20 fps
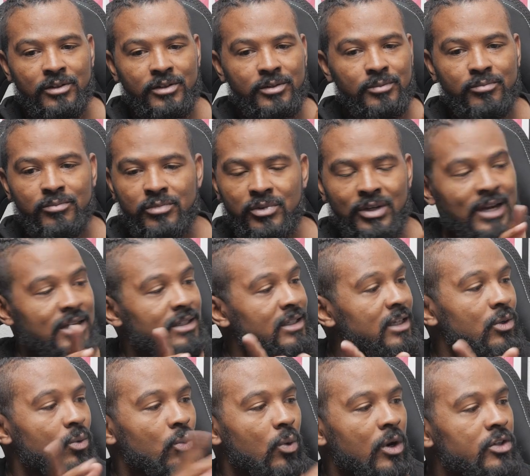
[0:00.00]
or you guys
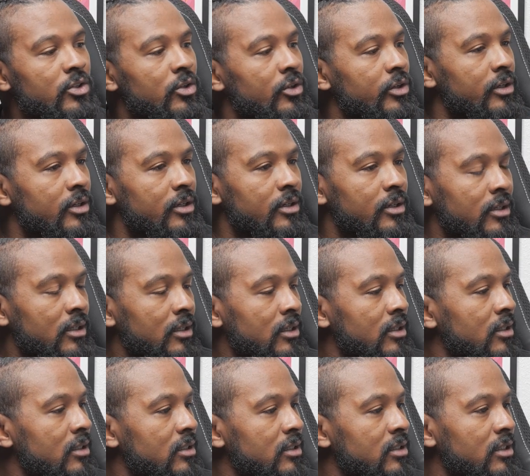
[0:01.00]
getting worse on your
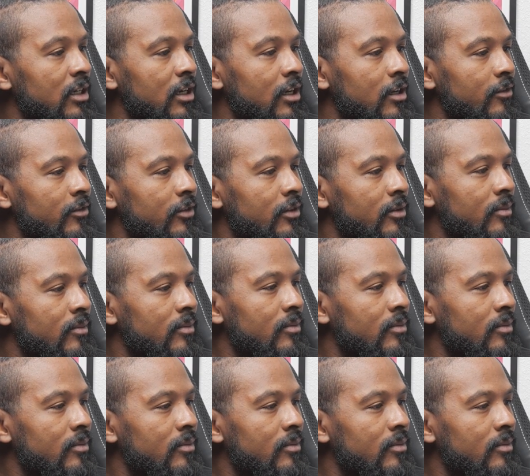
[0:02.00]
stuff.